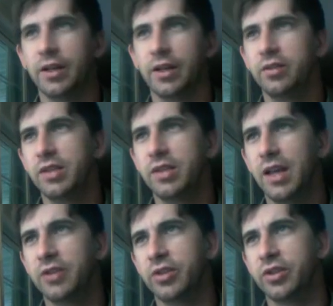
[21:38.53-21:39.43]
here's the
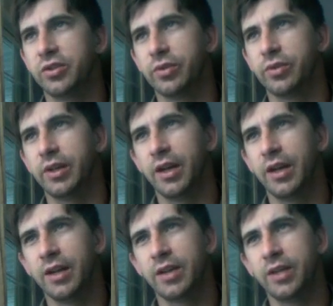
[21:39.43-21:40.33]
edge of the tree, and
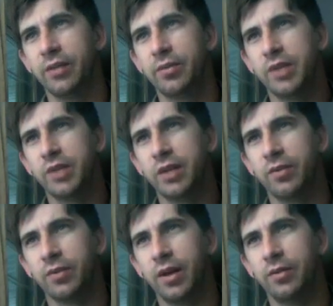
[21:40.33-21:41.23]
as I rotate
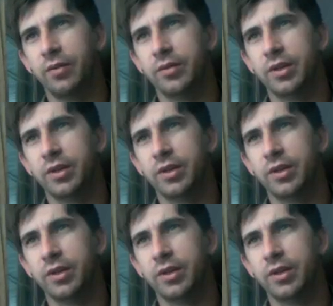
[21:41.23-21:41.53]
around,